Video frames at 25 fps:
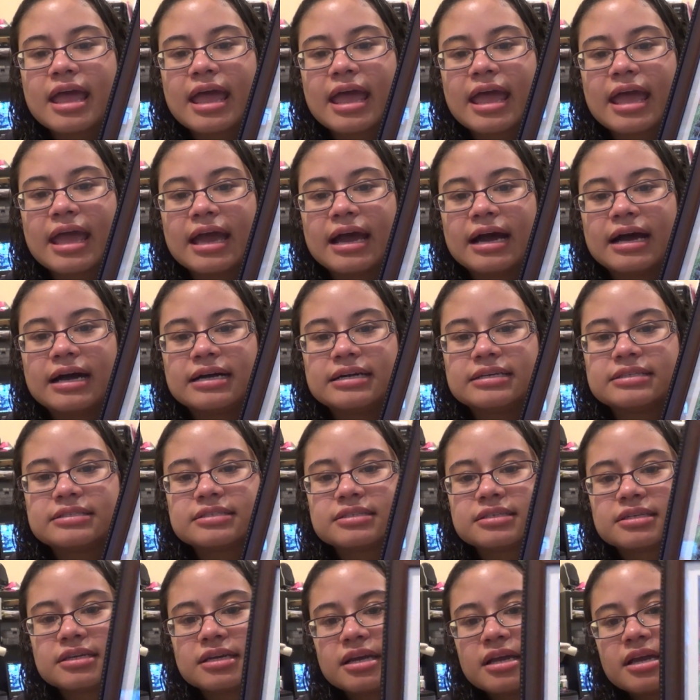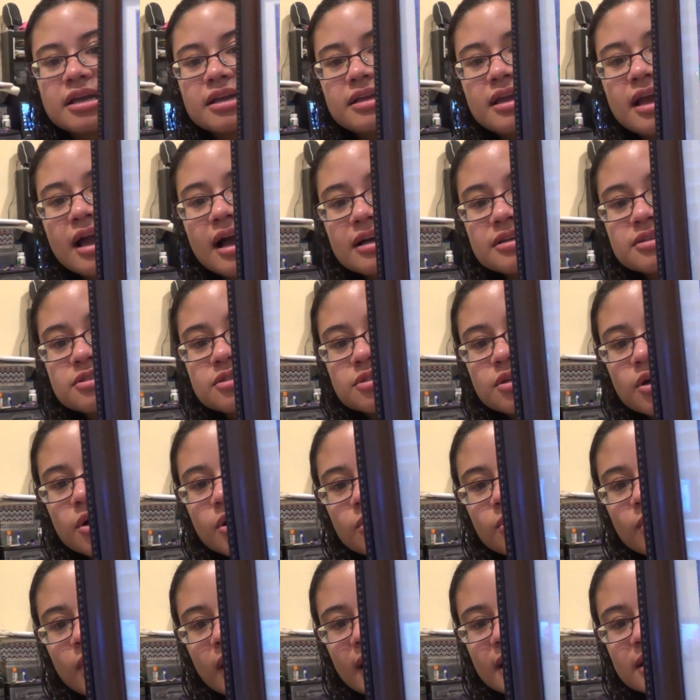And yeah,
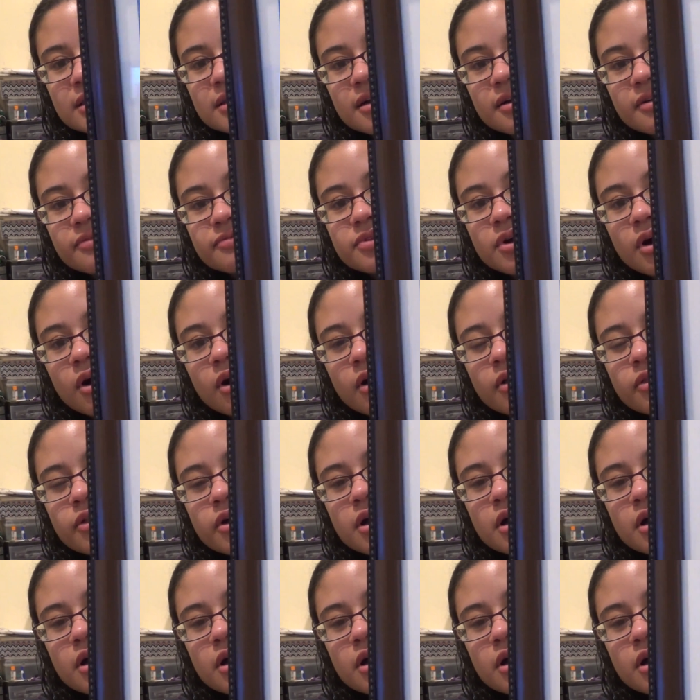so I loved all the